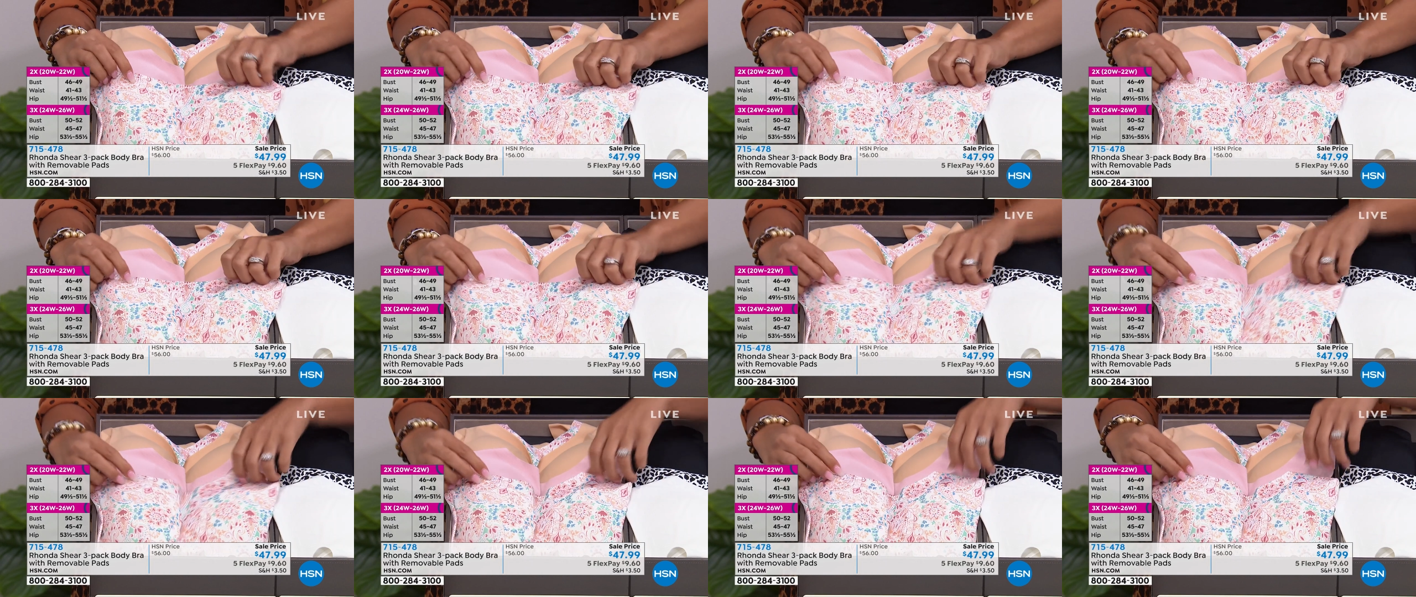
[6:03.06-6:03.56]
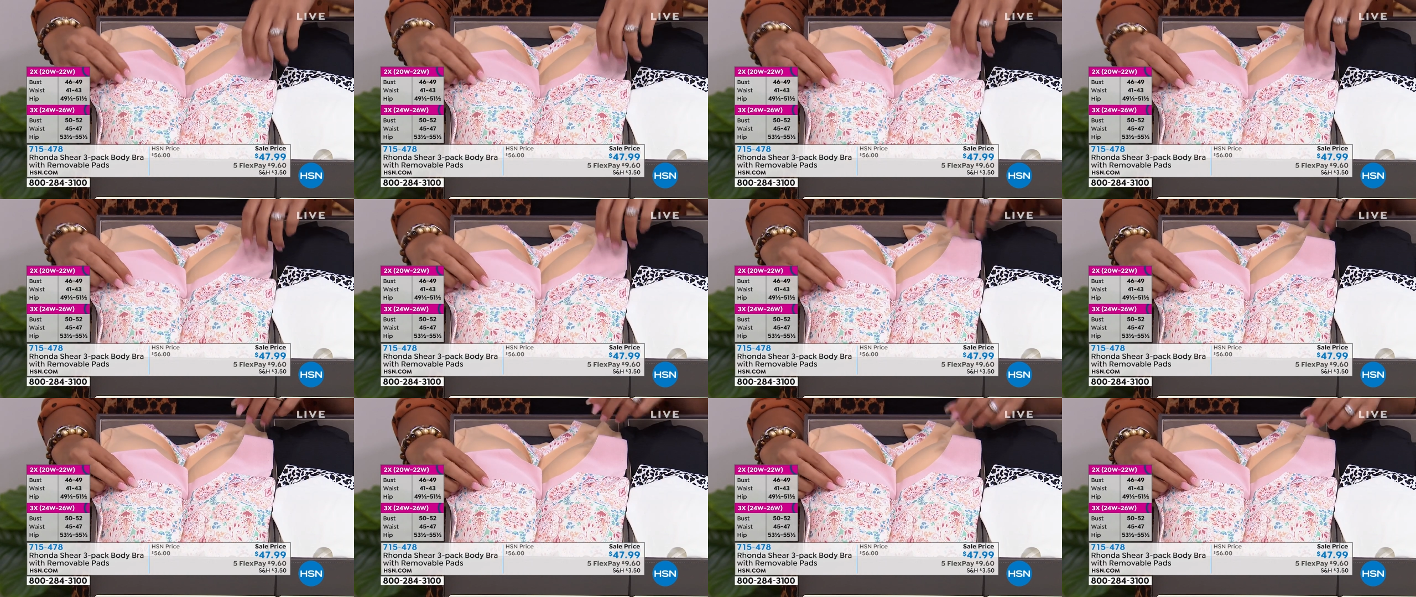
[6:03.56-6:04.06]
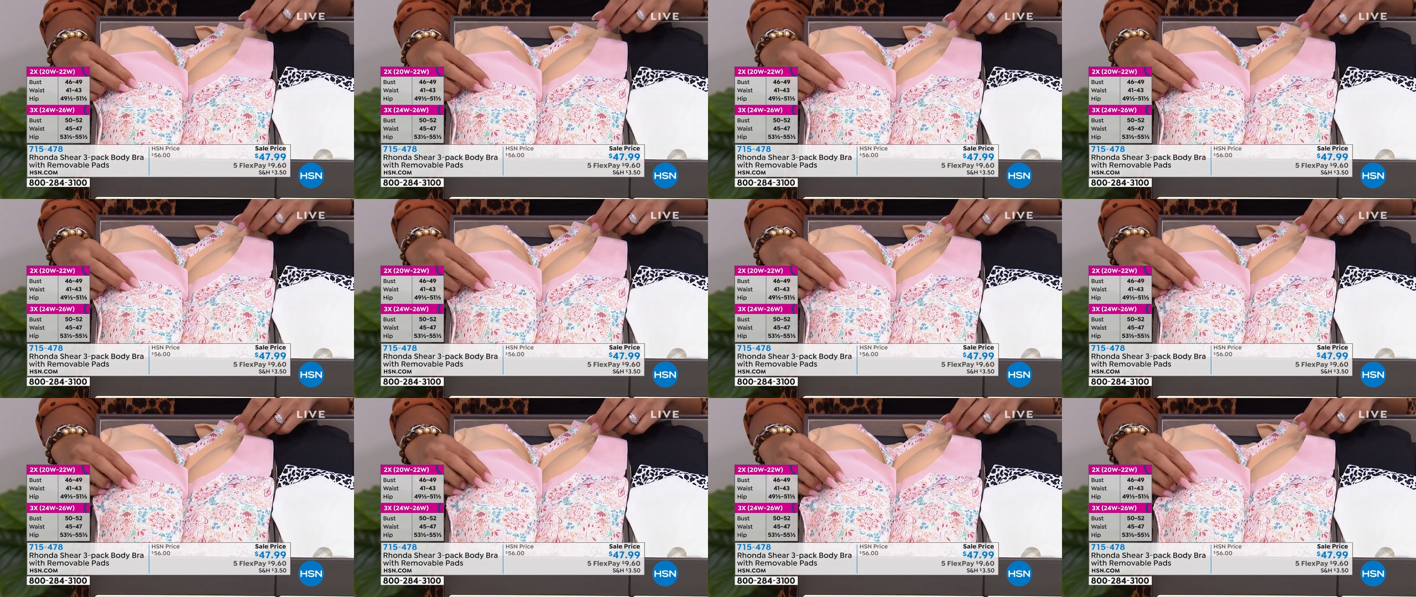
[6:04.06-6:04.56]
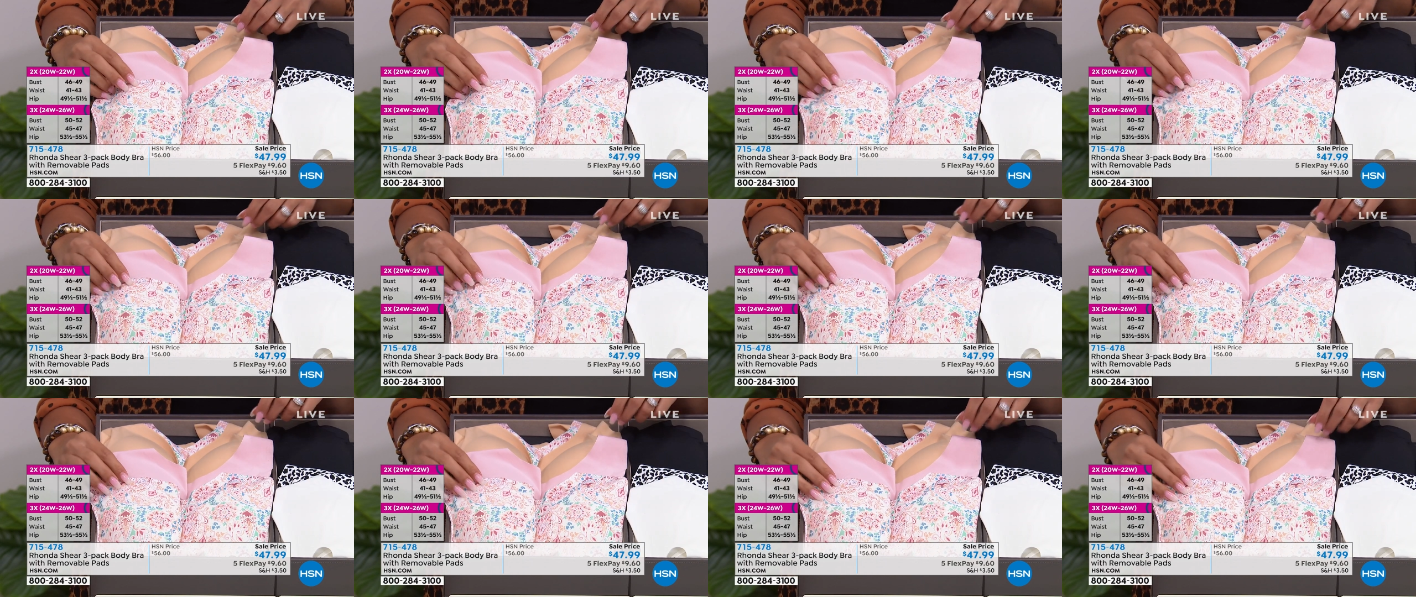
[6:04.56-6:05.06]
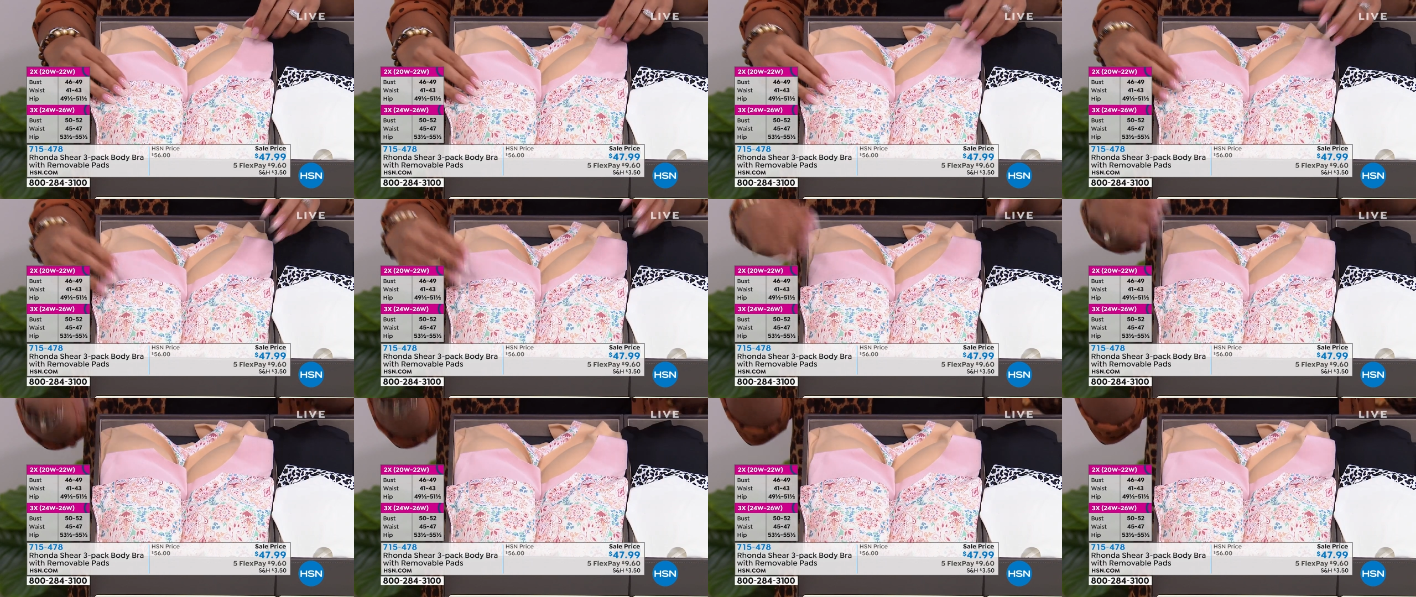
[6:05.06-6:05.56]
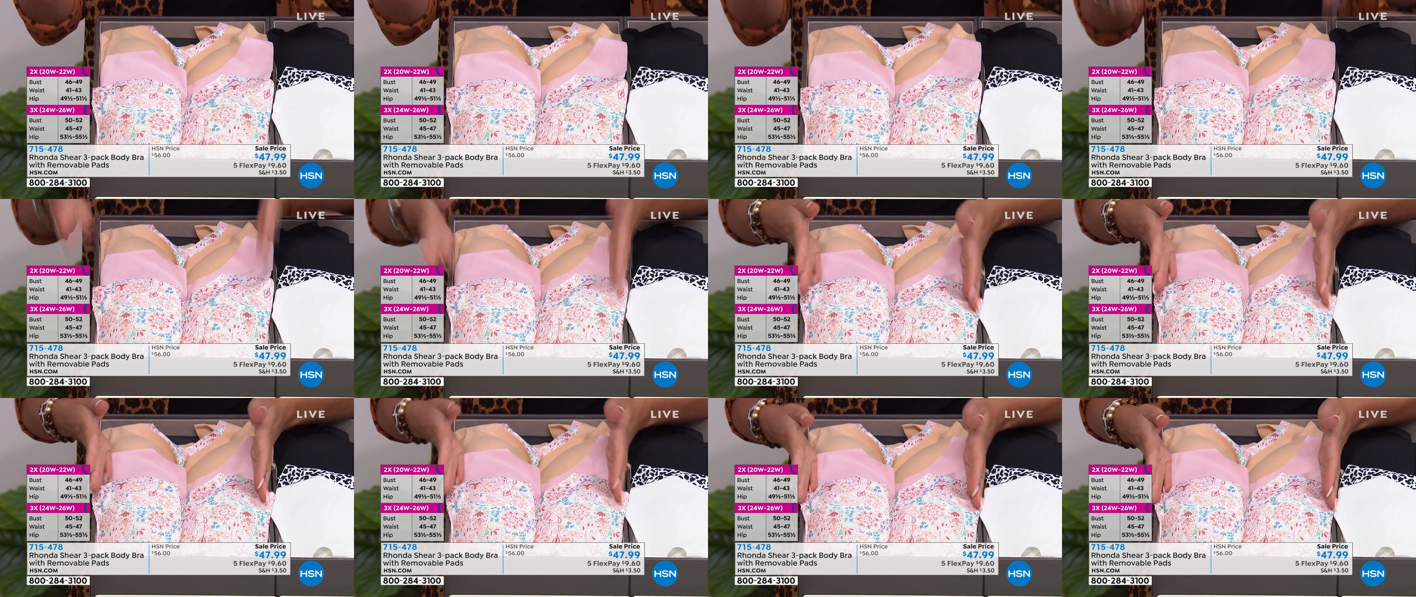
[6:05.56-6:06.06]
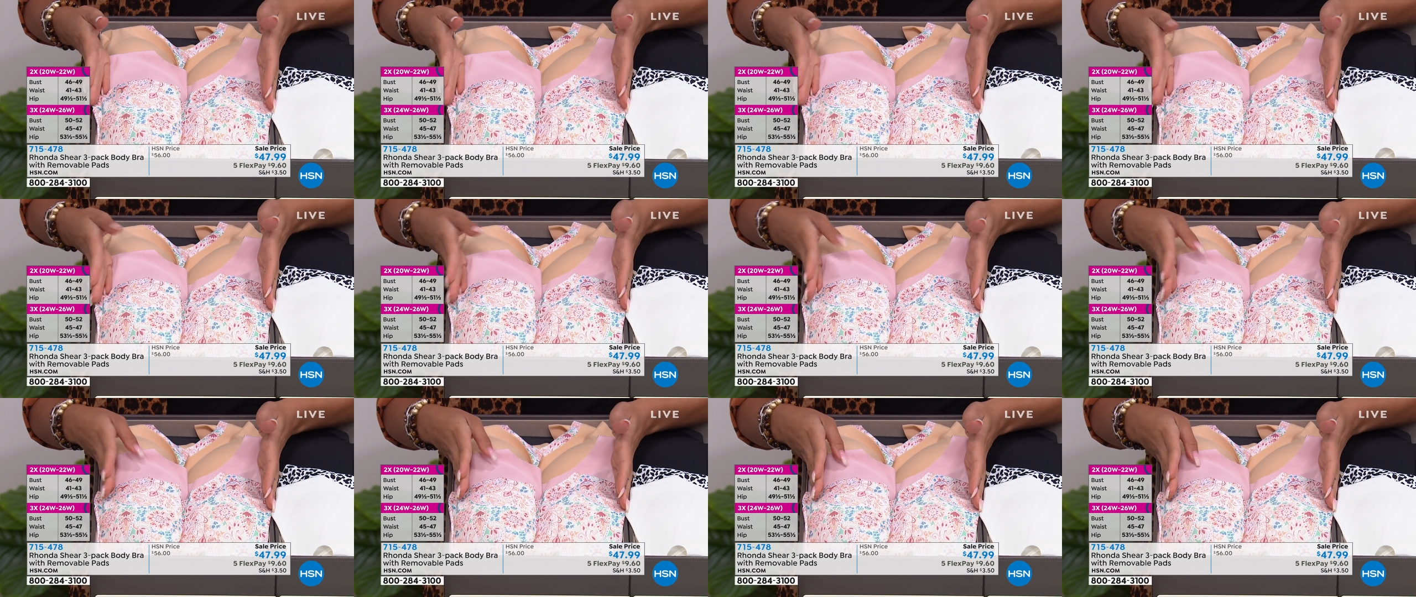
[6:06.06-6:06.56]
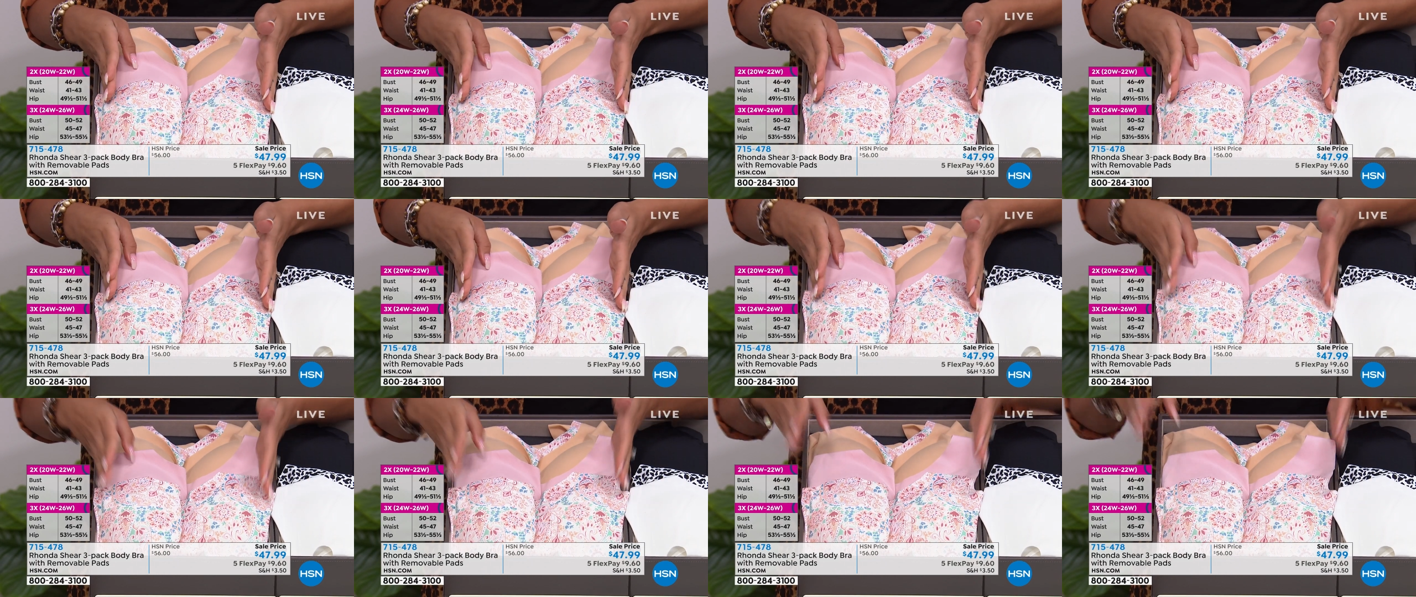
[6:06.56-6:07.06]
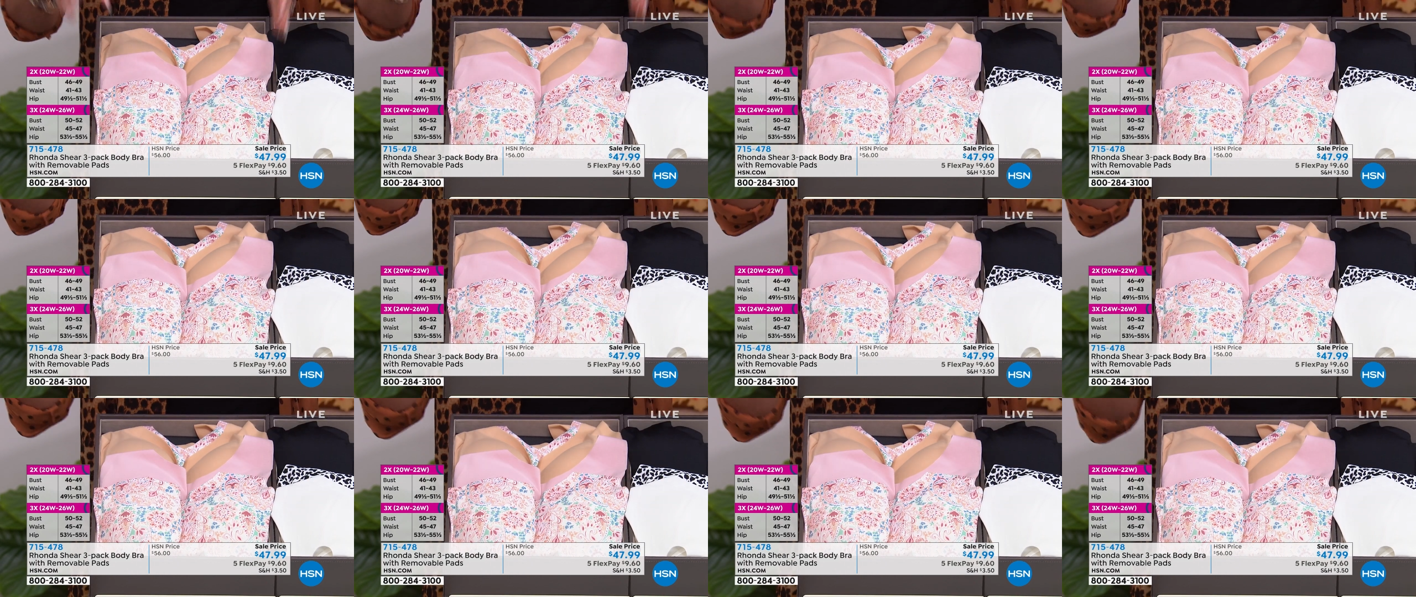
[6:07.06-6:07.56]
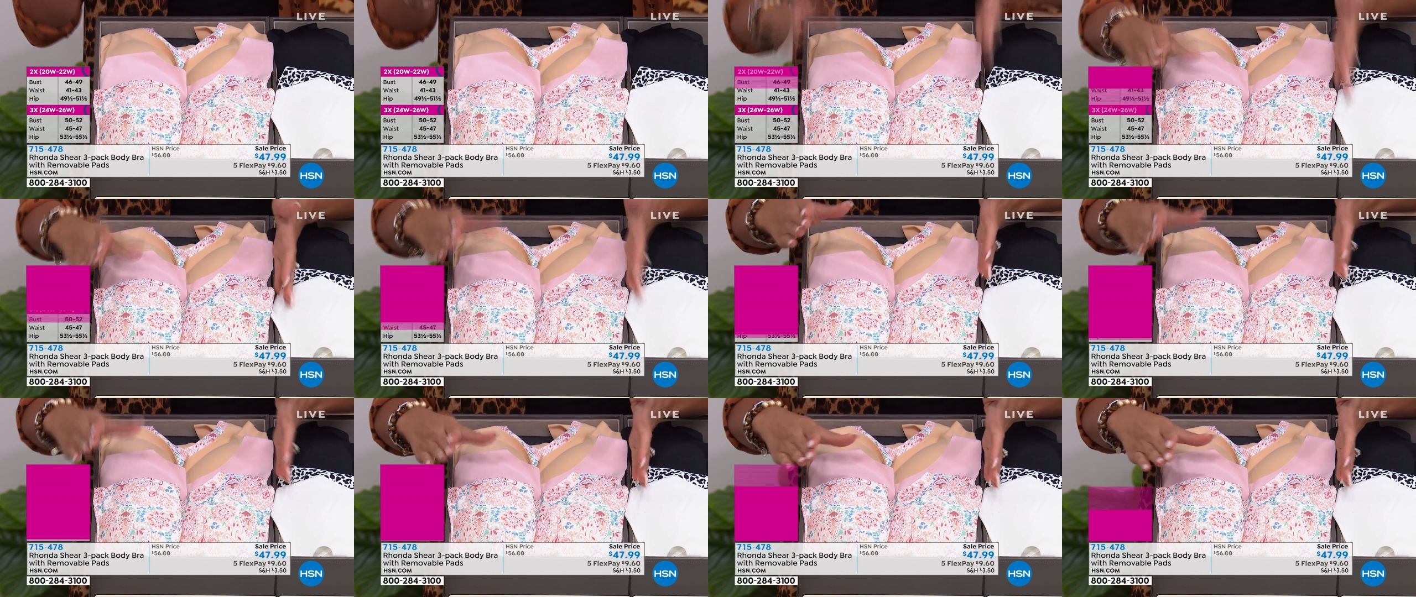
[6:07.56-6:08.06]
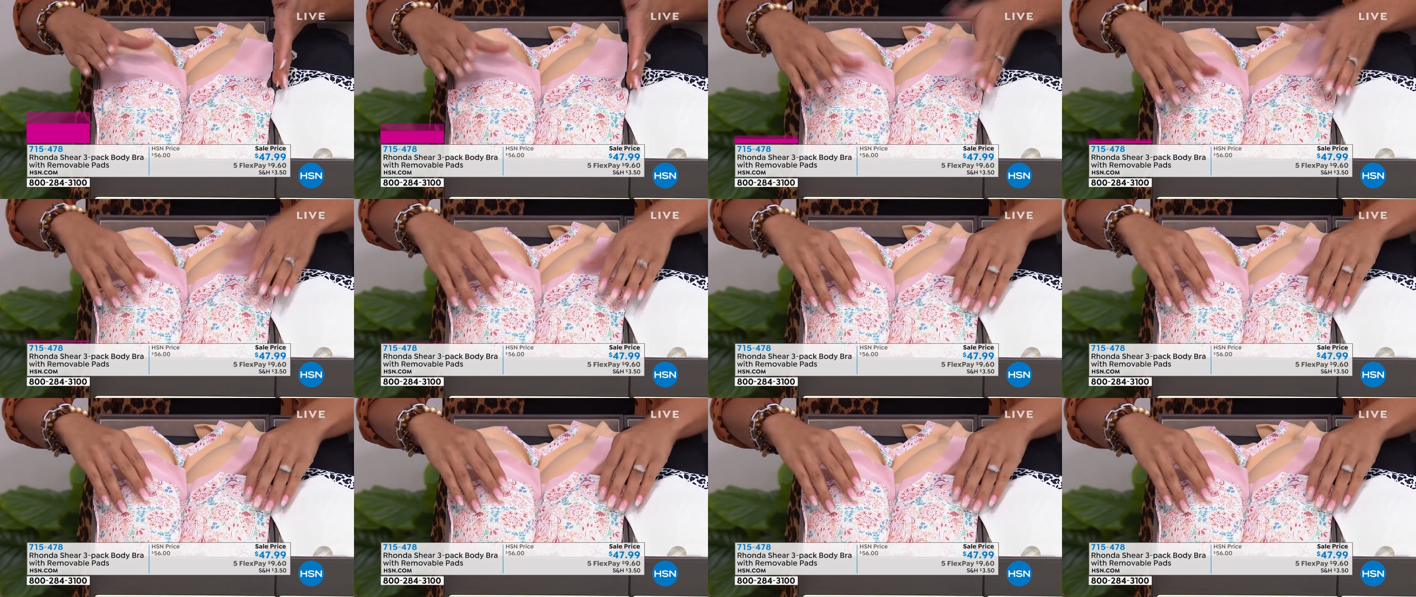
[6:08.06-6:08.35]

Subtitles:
No face is visible, so there are no lips to read.